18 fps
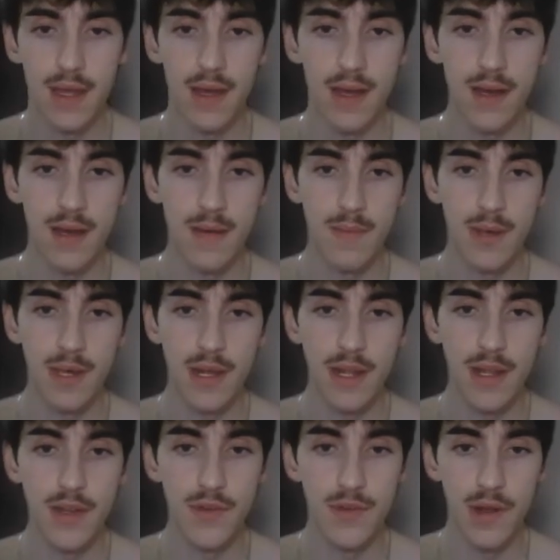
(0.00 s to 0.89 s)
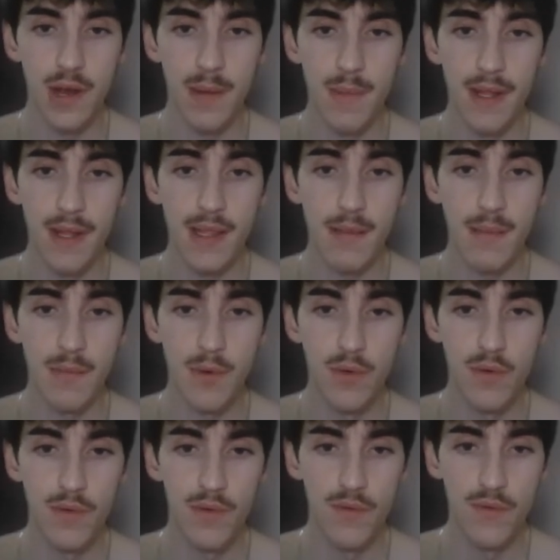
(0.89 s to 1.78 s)
And I do not make the
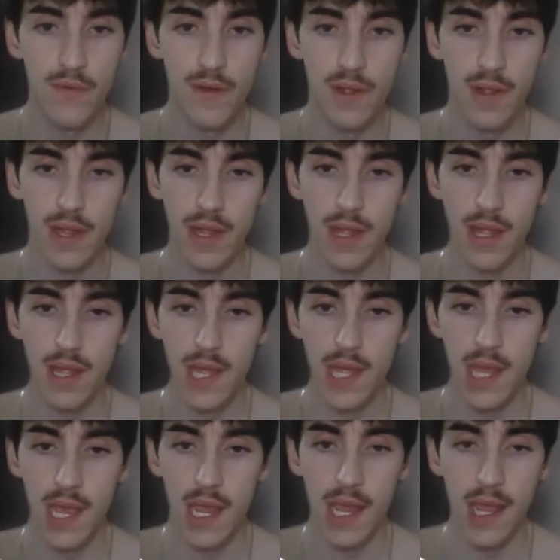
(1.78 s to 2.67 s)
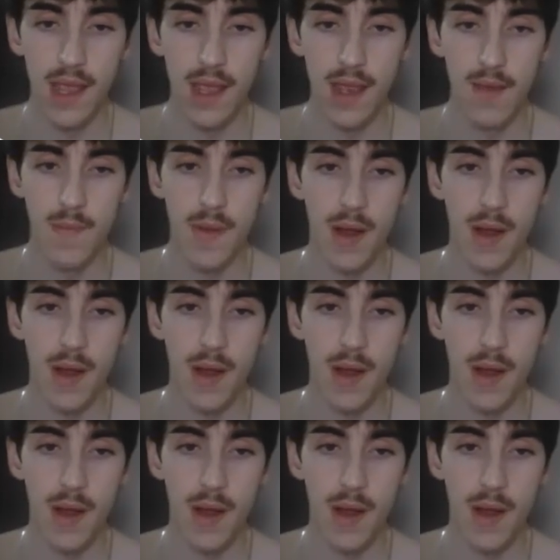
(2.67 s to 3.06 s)
move. And my